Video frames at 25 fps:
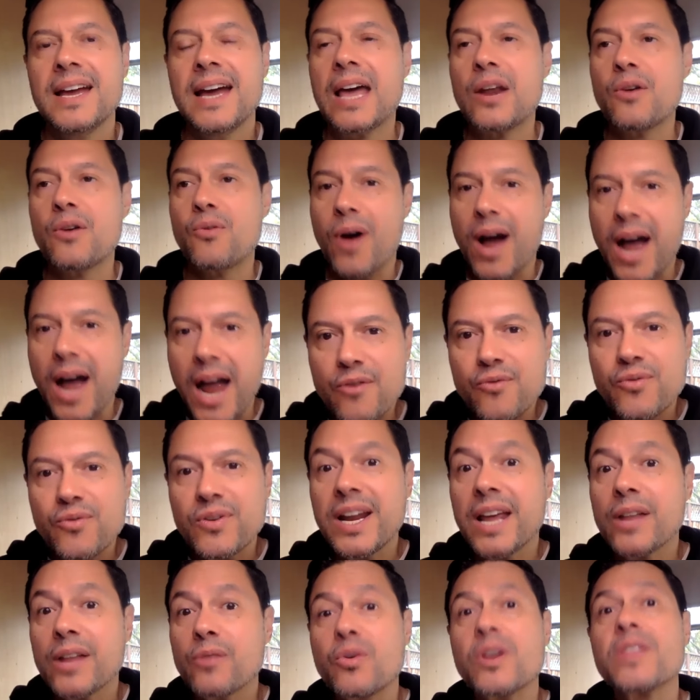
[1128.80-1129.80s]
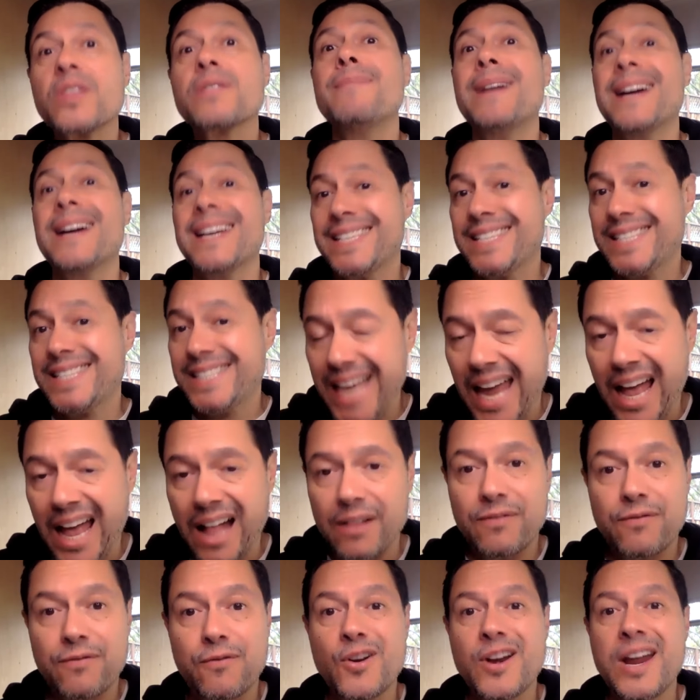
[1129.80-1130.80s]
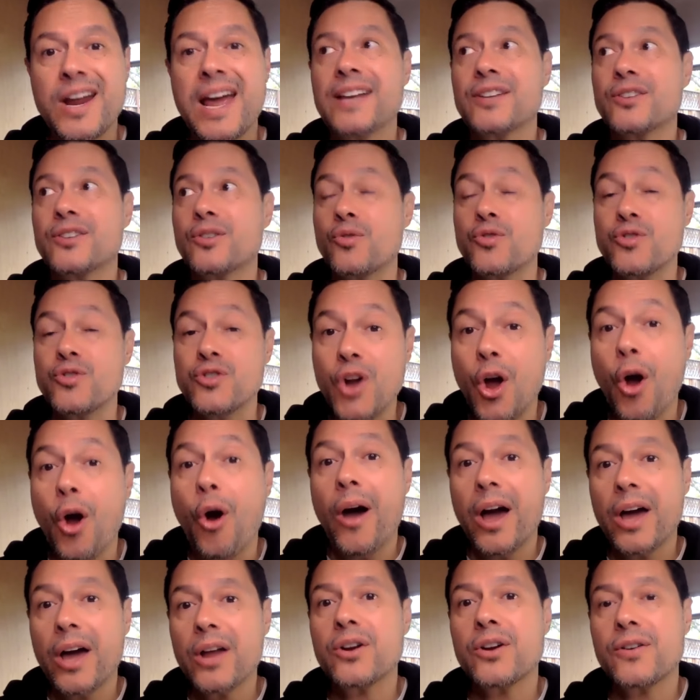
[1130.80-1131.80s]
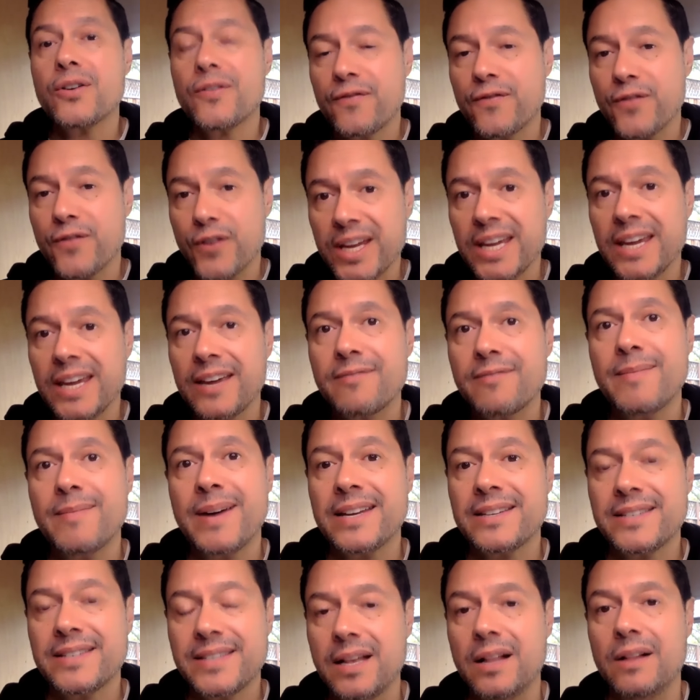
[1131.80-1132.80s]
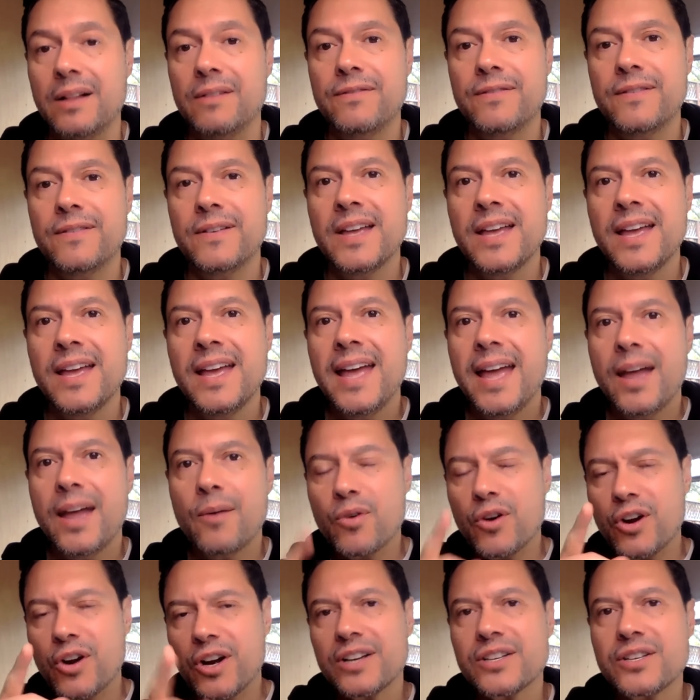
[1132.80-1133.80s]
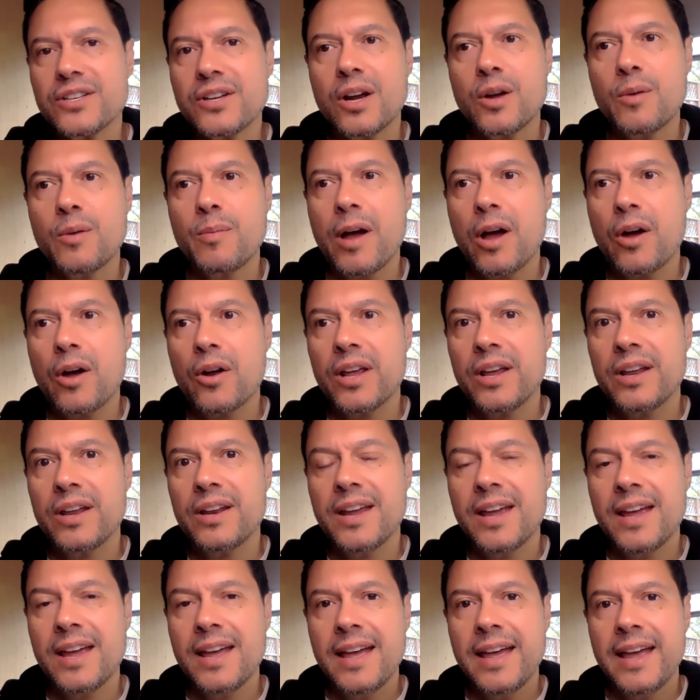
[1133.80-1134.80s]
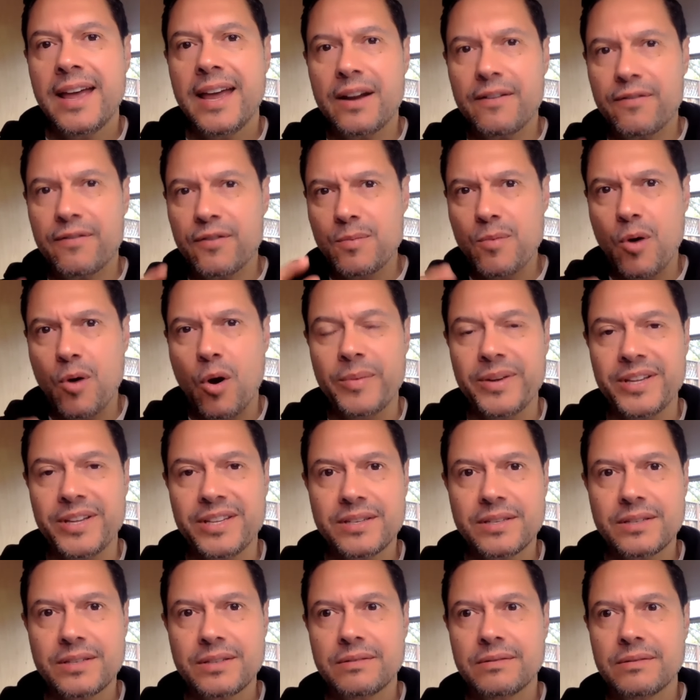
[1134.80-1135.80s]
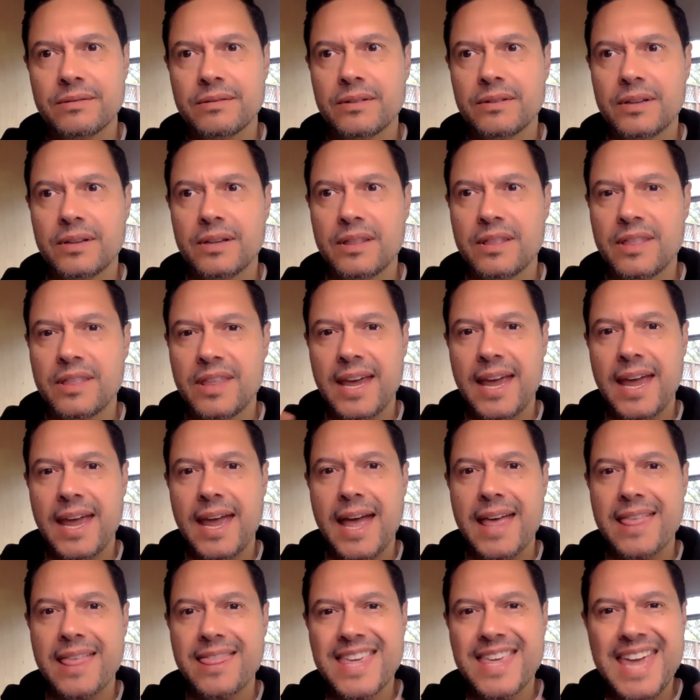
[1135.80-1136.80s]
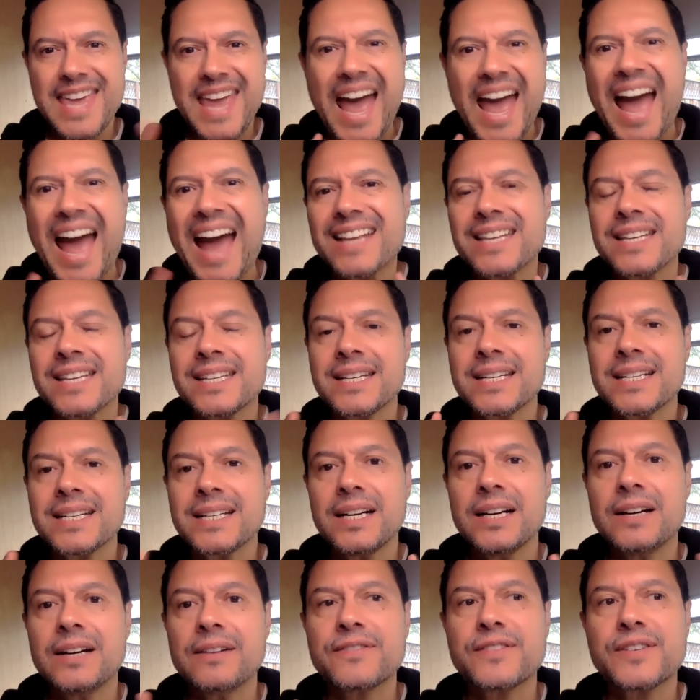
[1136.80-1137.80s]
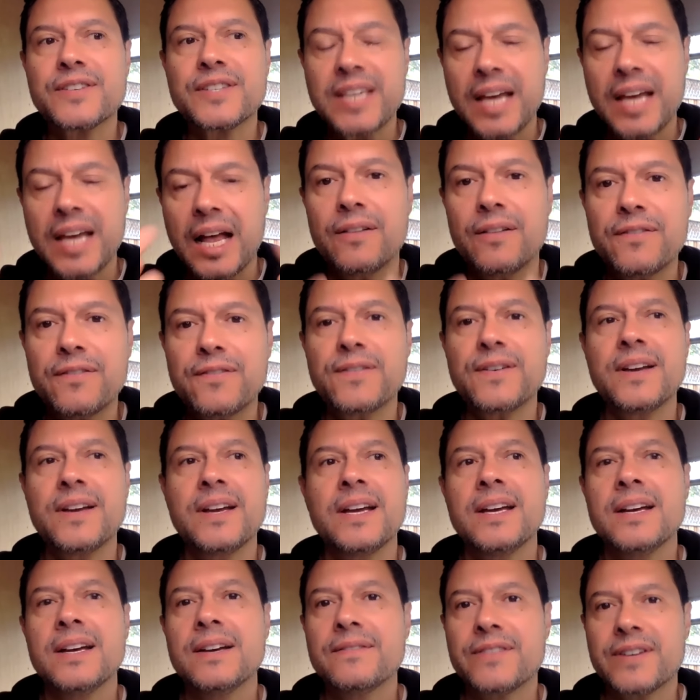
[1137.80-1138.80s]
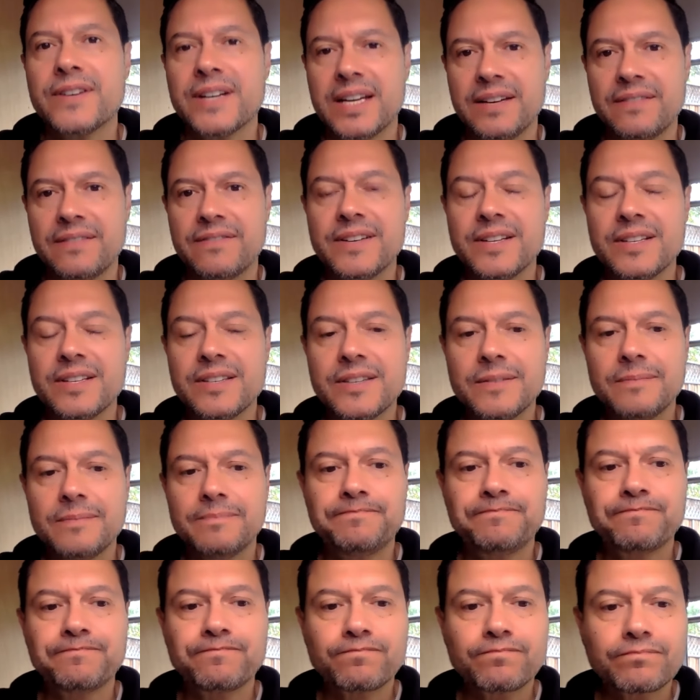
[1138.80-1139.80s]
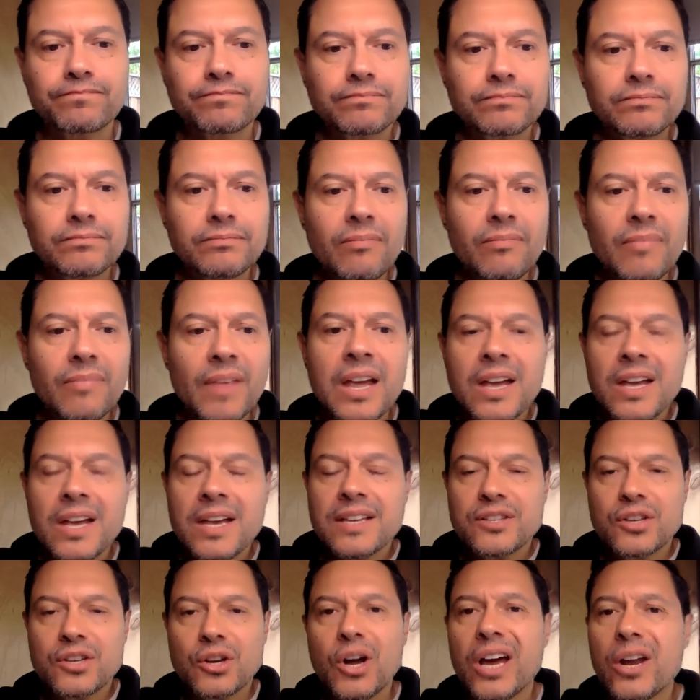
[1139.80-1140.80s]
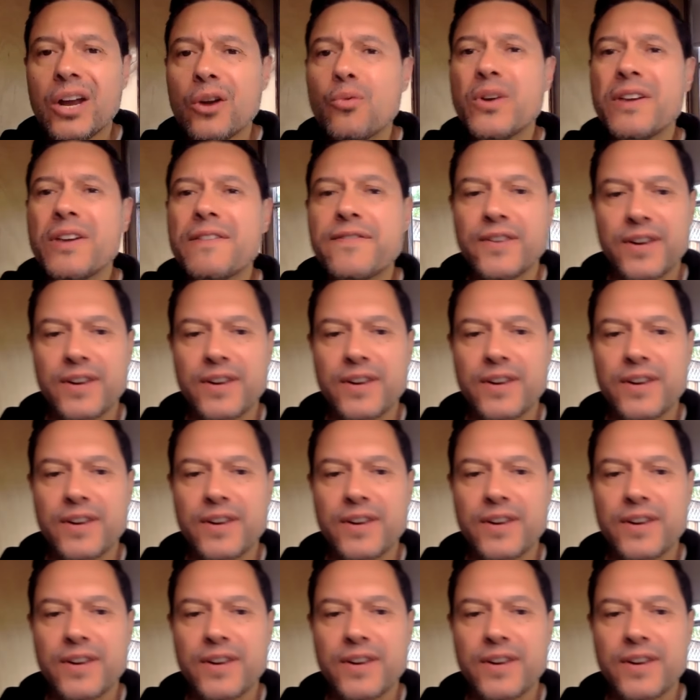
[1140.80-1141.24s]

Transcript: How do I relate with myself when I don't know how to forgive myself? And we're going to talk about it in a few moments. The act of self-forgiveness. So how do we